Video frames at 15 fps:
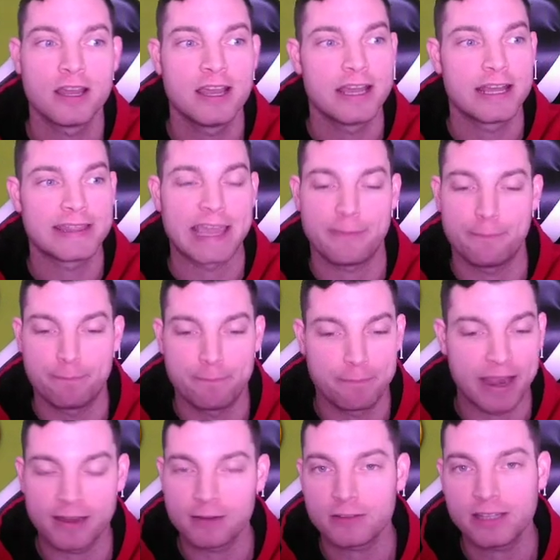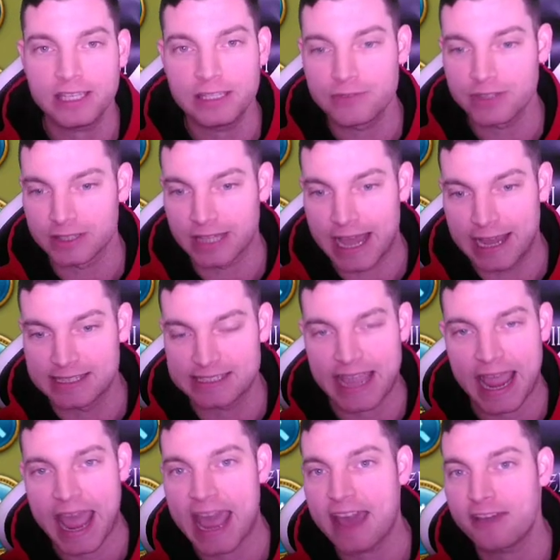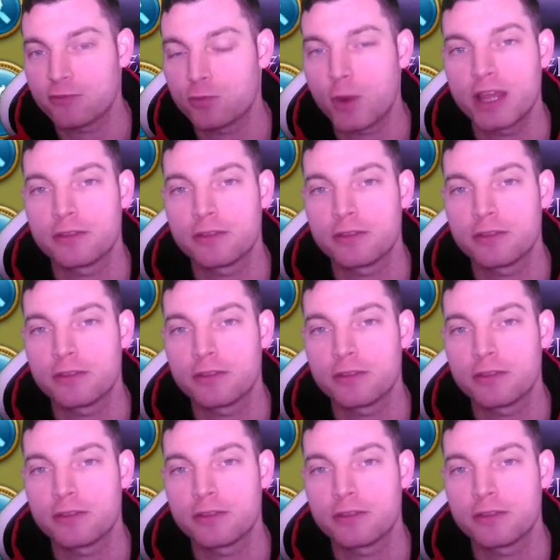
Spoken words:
They barely even last halfway